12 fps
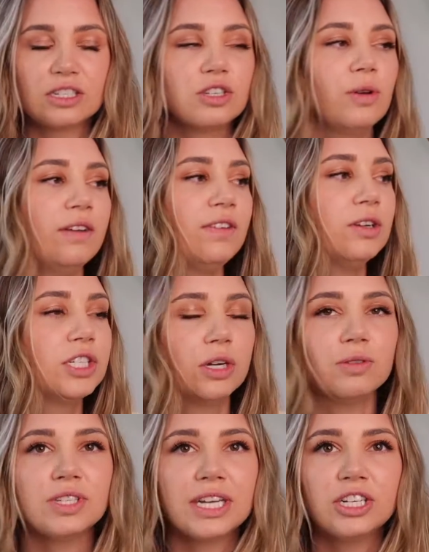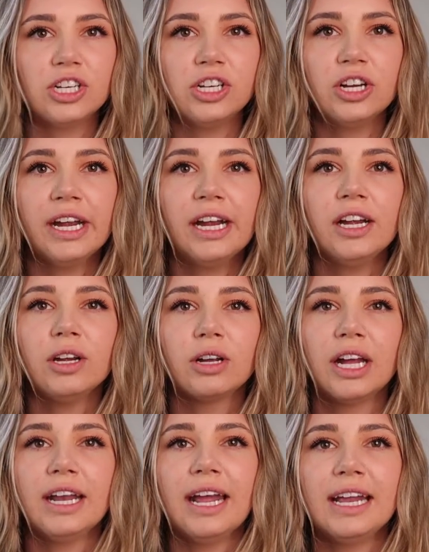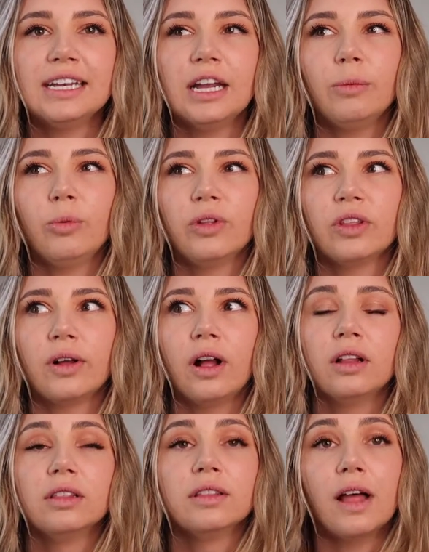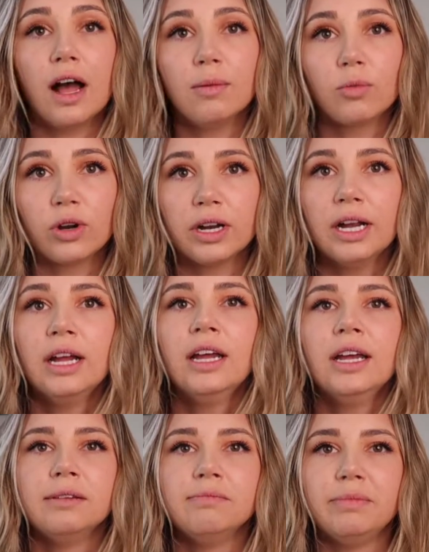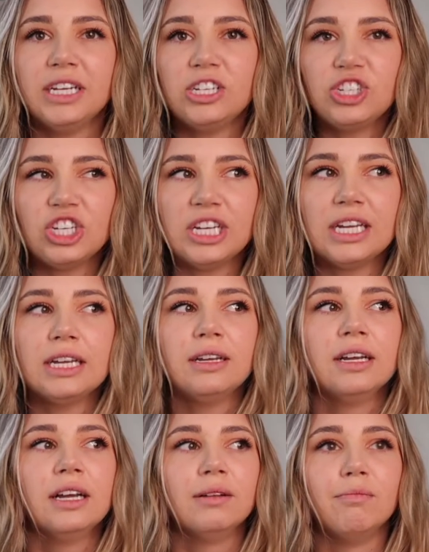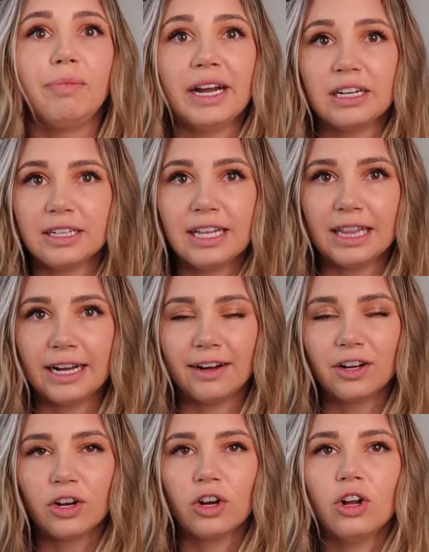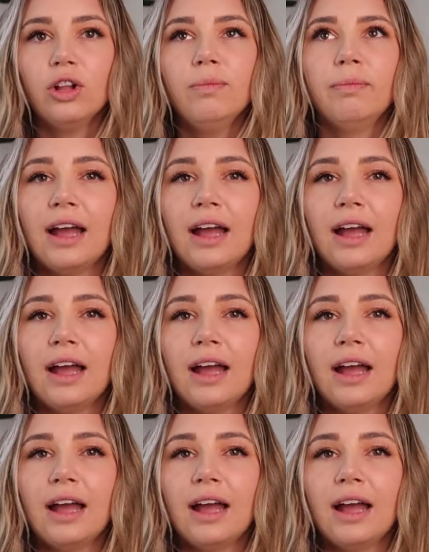So if you don't section your hair, you're gonna end up with a lot more beachy, barely there curl.